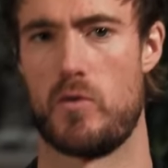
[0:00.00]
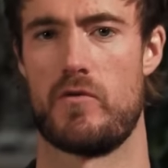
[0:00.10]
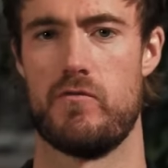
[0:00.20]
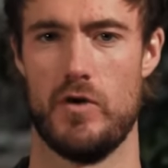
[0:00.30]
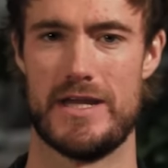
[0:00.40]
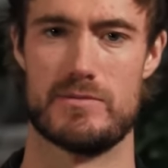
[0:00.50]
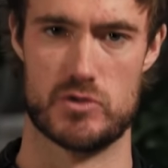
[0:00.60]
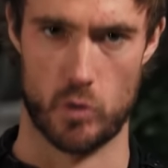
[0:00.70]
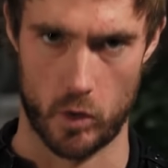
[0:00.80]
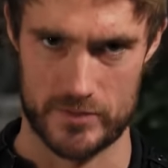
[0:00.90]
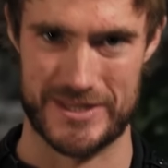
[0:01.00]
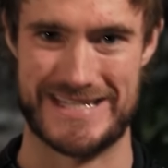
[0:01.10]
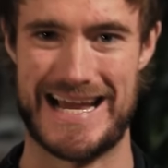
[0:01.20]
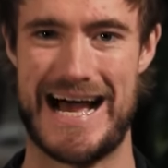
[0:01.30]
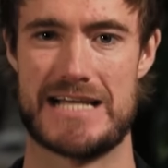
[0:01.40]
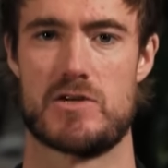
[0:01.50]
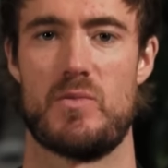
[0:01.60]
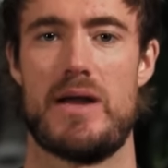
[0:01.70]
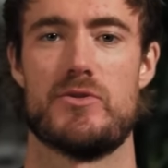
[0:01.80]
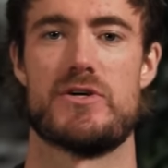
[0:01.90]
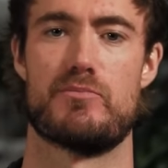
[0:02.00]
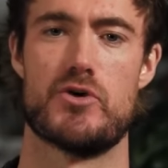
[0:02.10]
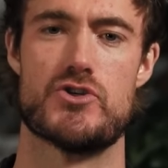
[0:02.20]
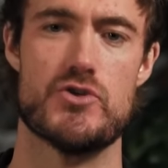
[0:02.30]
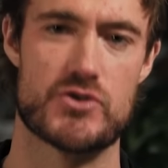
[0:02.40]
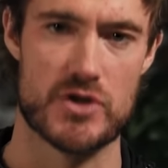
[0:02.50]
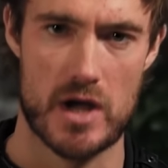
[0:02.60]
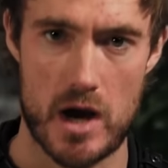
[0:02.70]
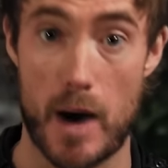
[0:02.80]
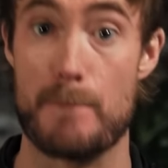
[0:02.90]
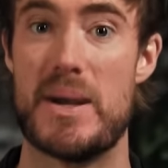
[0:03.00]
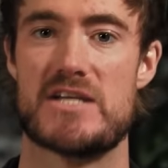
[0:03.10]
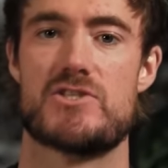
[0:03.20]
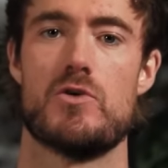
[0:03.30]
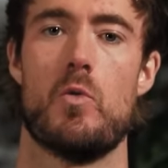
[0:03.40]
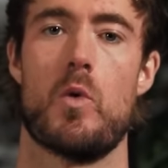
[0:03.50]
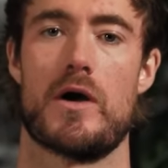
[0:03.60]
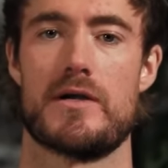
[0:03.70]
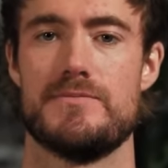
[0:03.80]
where we're fully absorbed in the task and we're able to produce our best work.